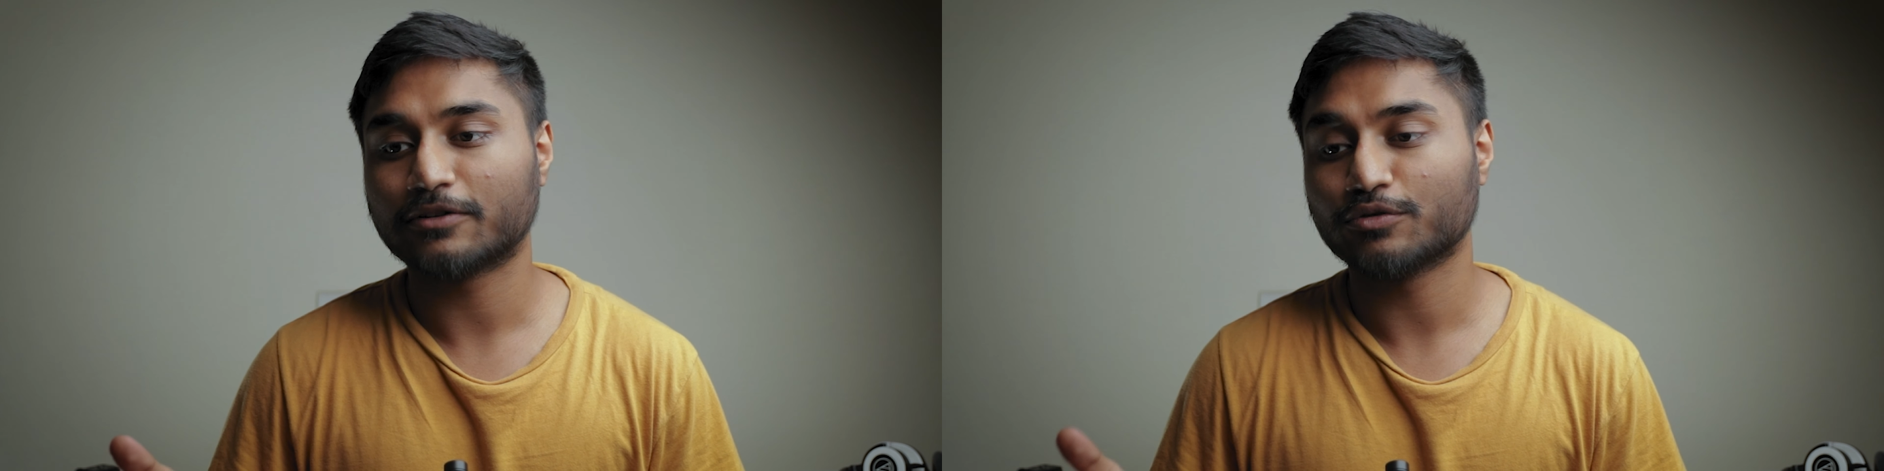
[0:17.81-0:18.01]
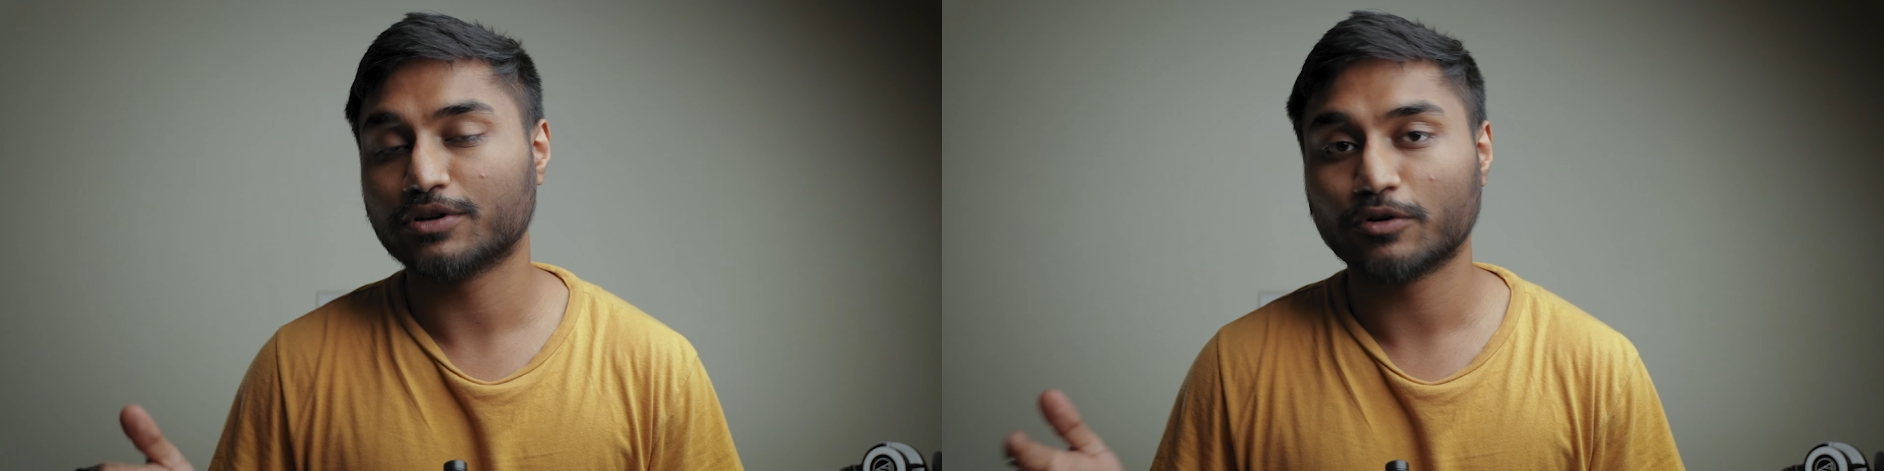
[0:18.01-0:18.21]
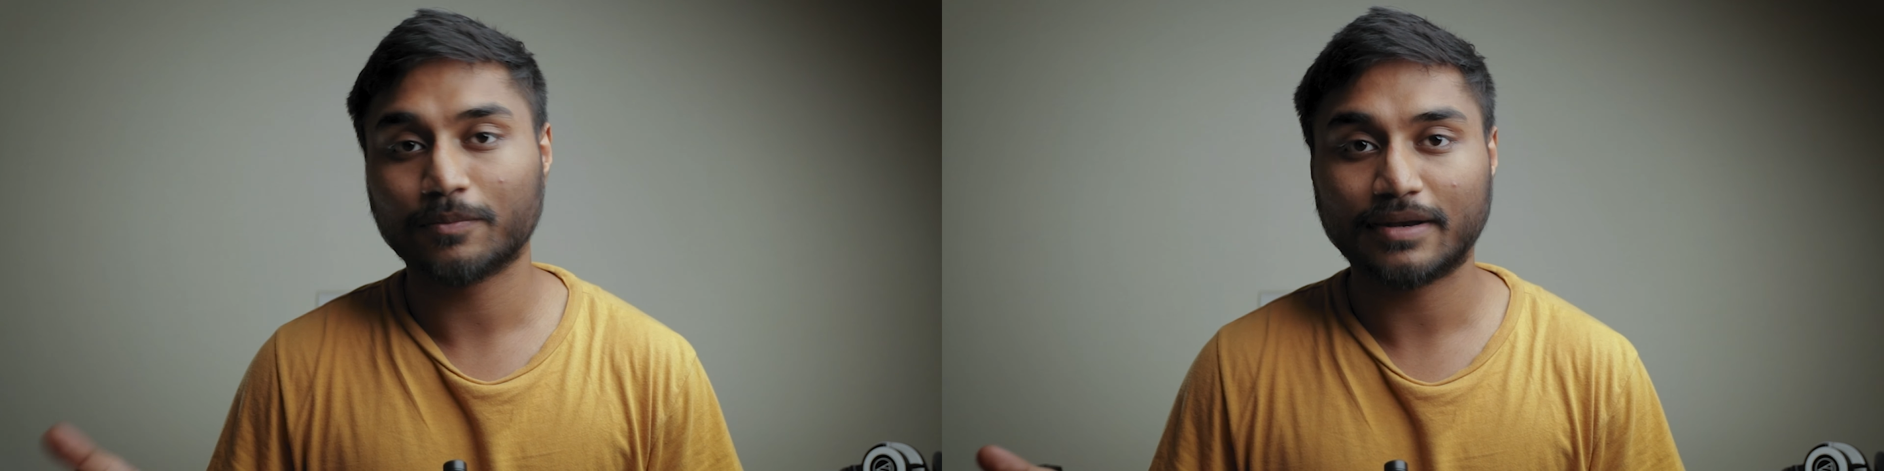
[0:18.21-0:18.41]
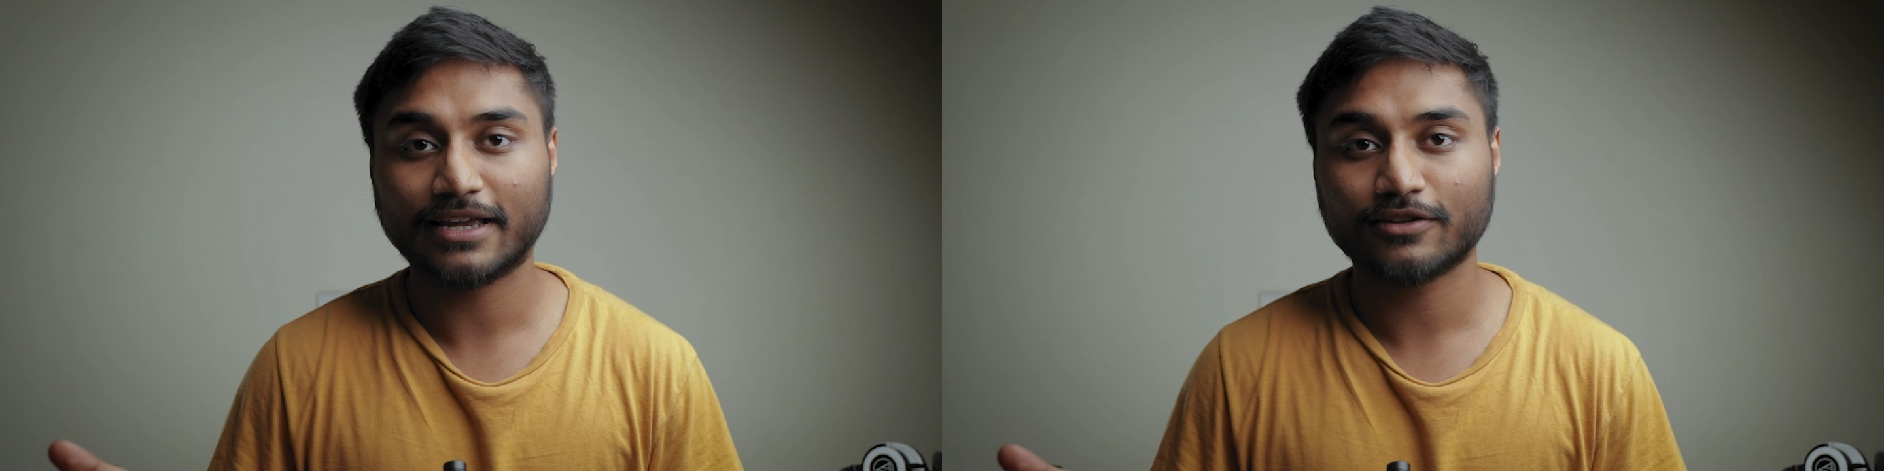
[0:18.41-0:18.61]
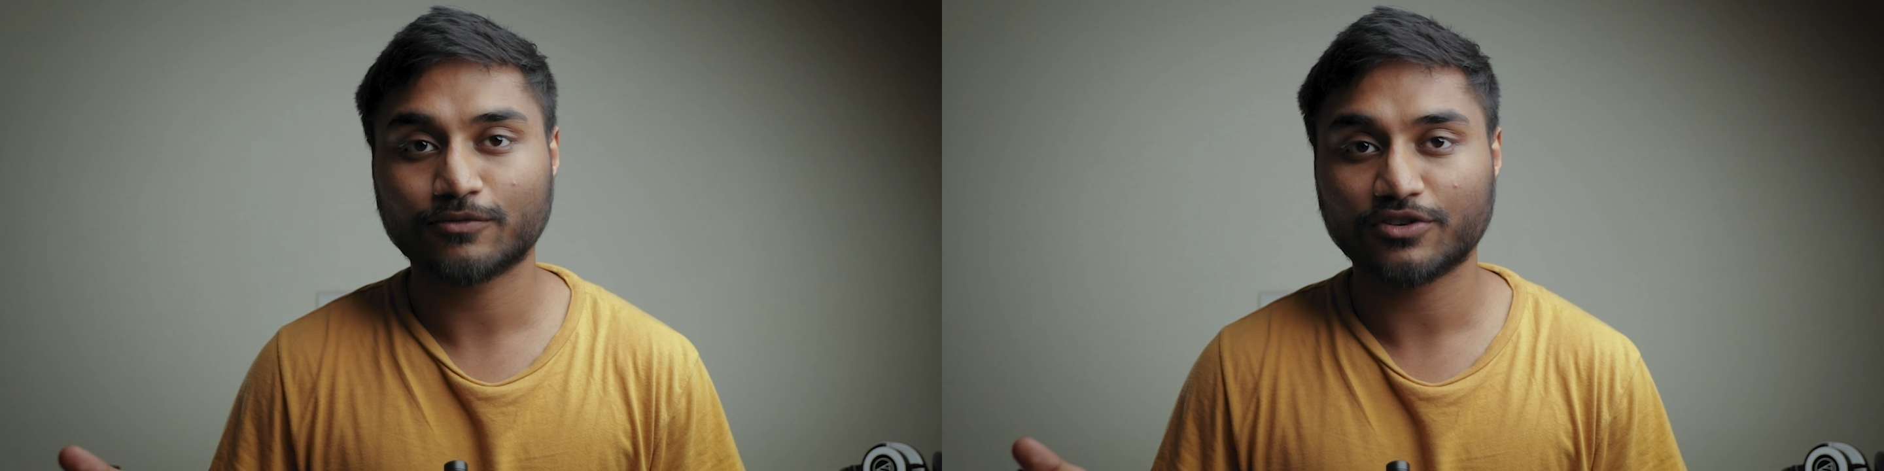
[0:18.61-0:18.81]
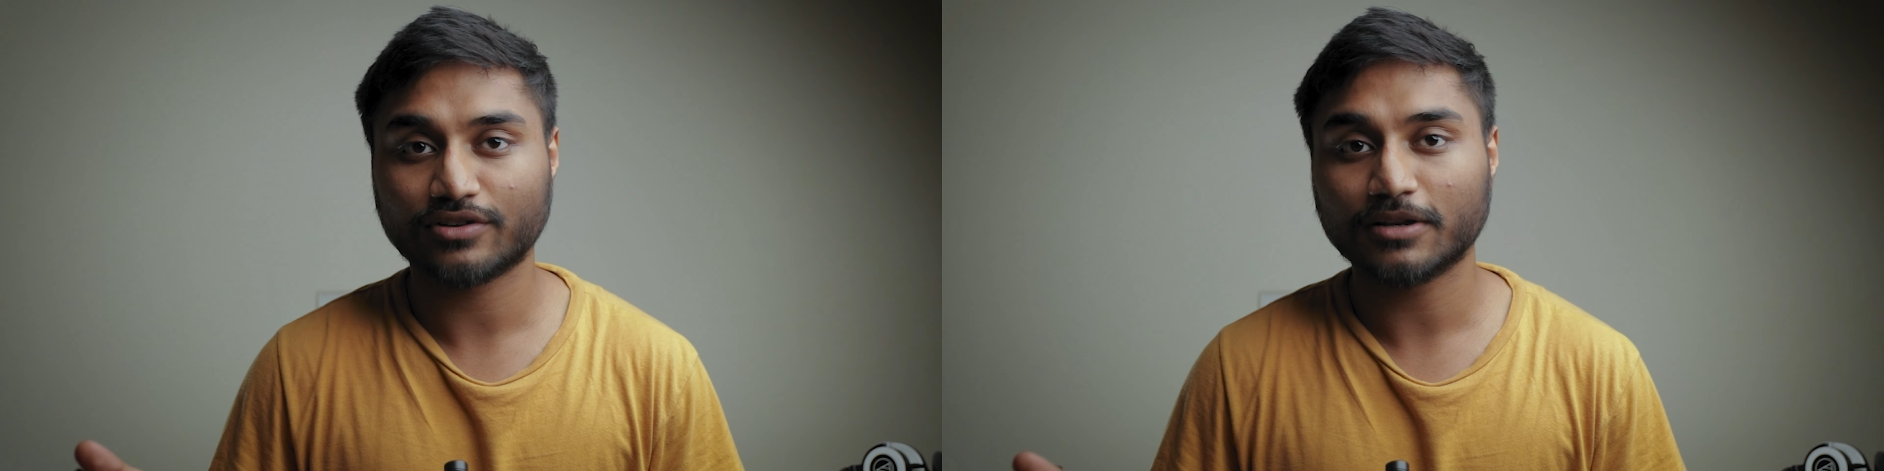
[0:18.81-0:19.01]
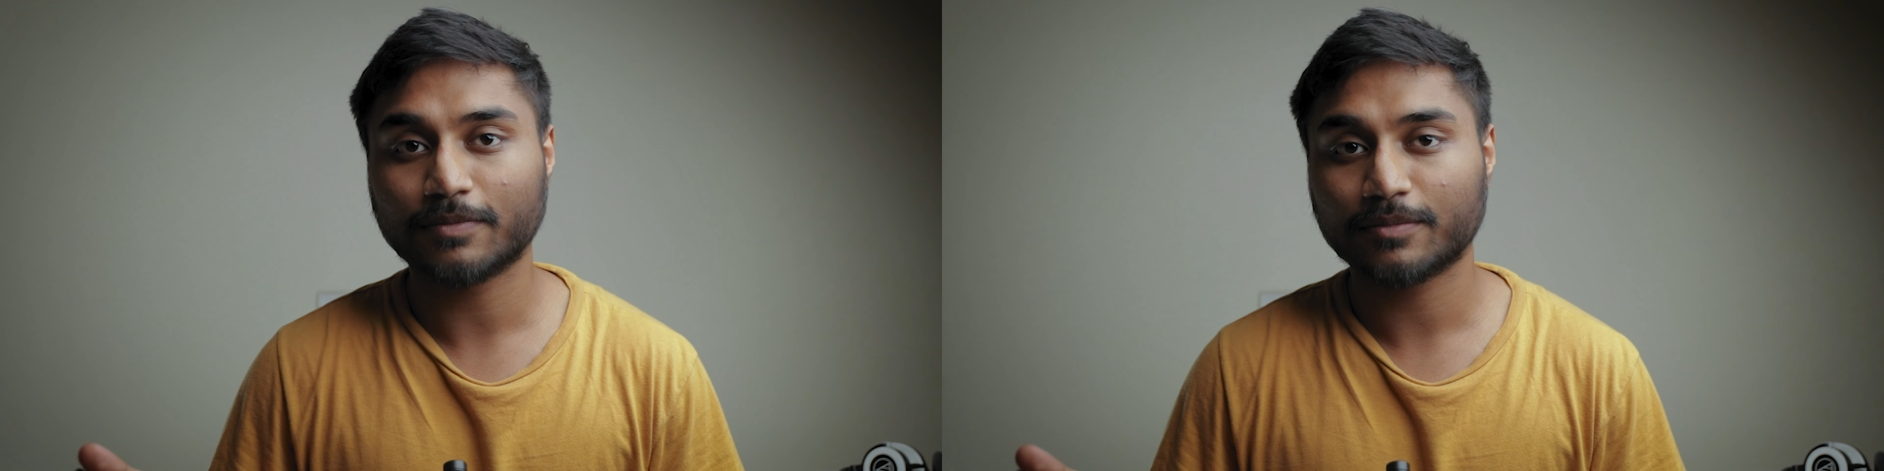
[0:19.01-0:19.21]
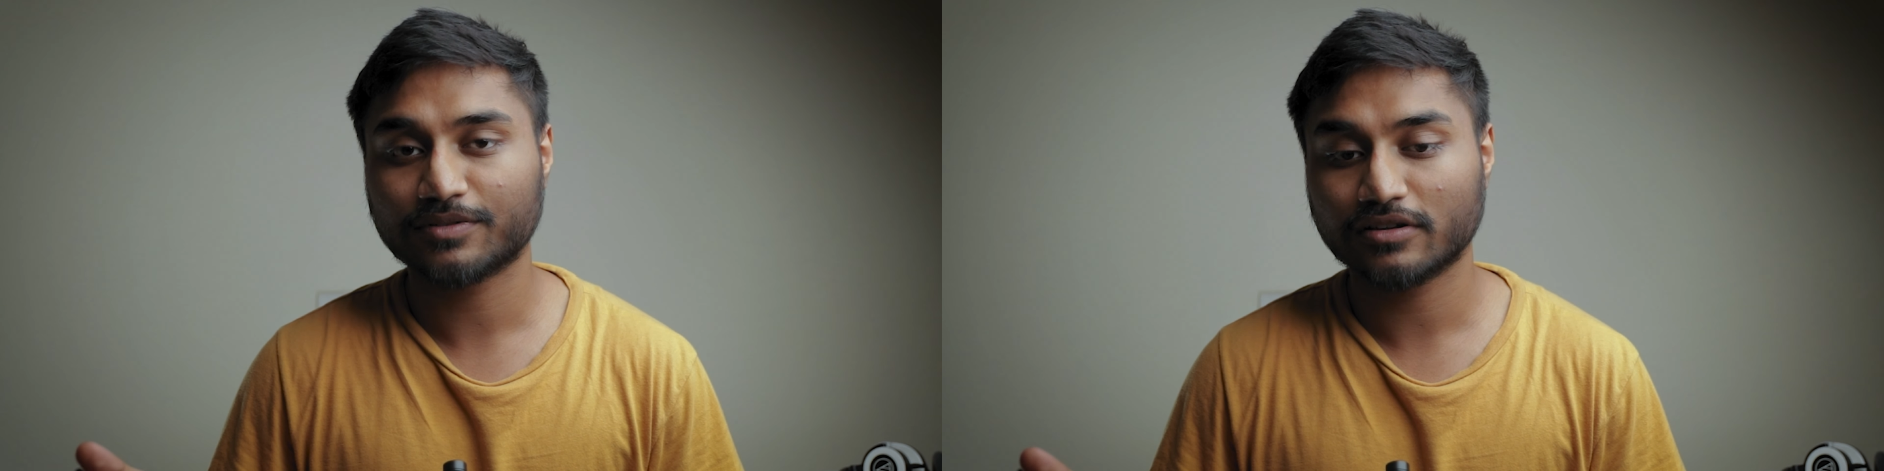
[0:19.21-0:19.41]
to a new place for study
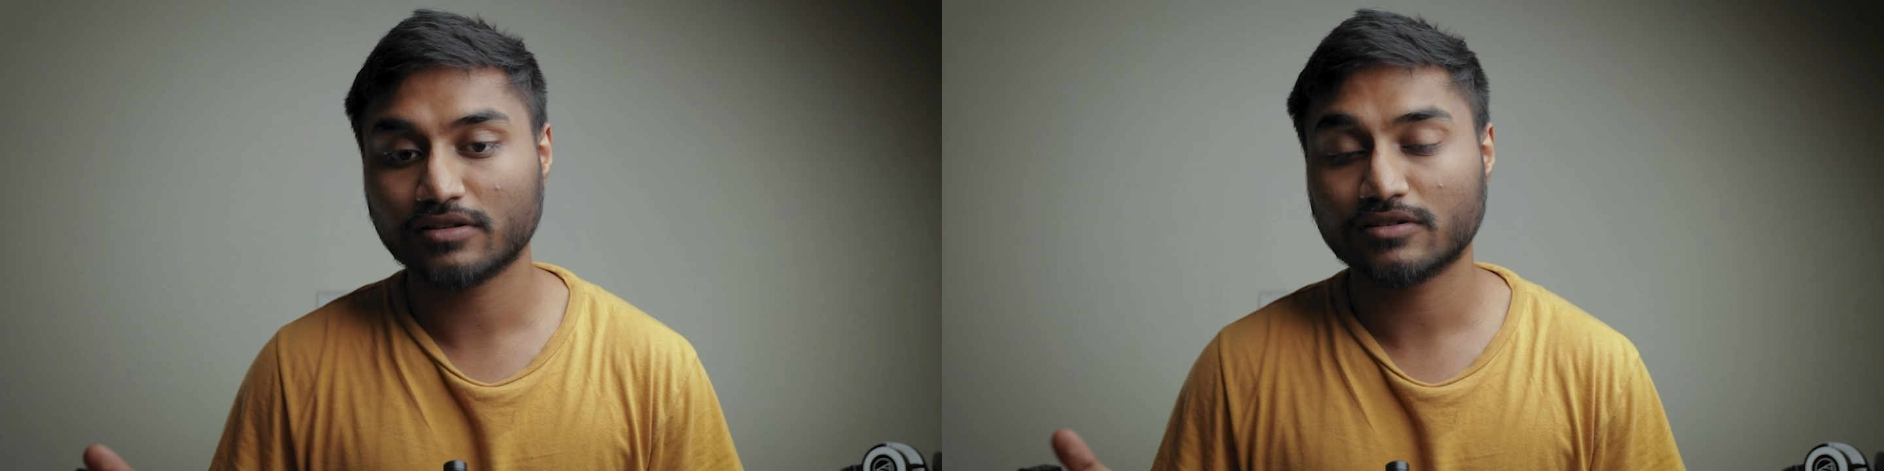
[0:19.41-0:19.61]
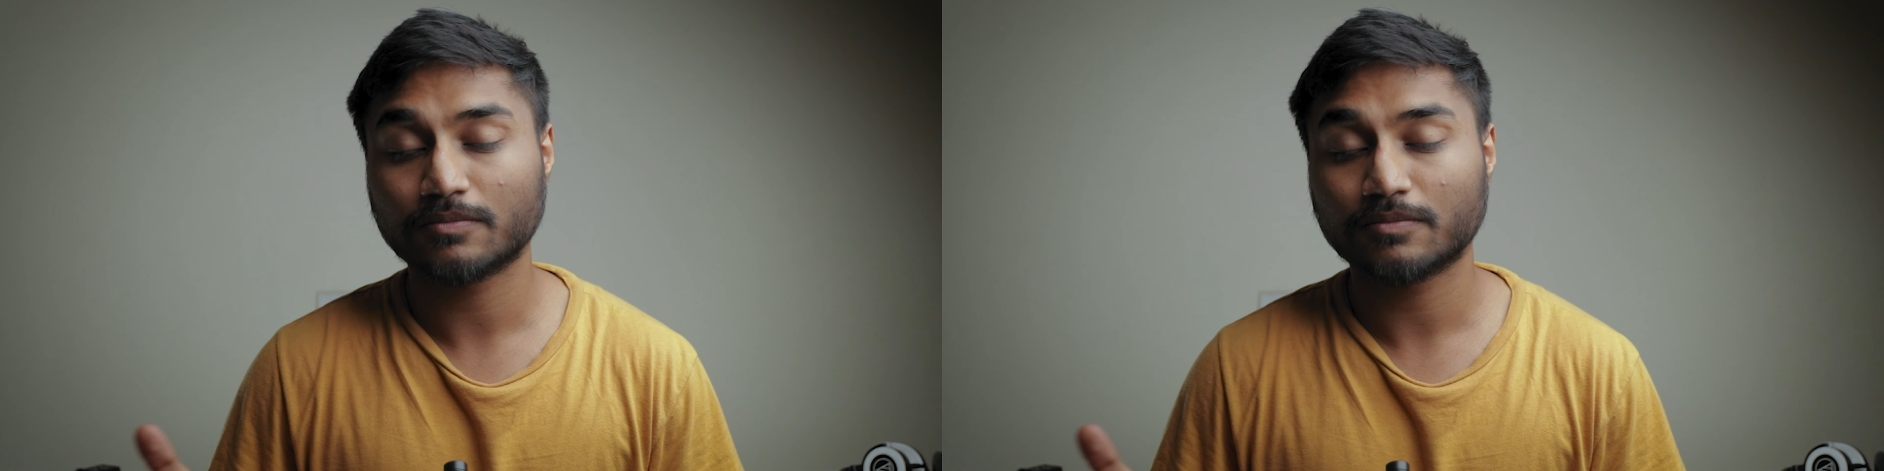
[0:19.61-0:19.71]
purposes,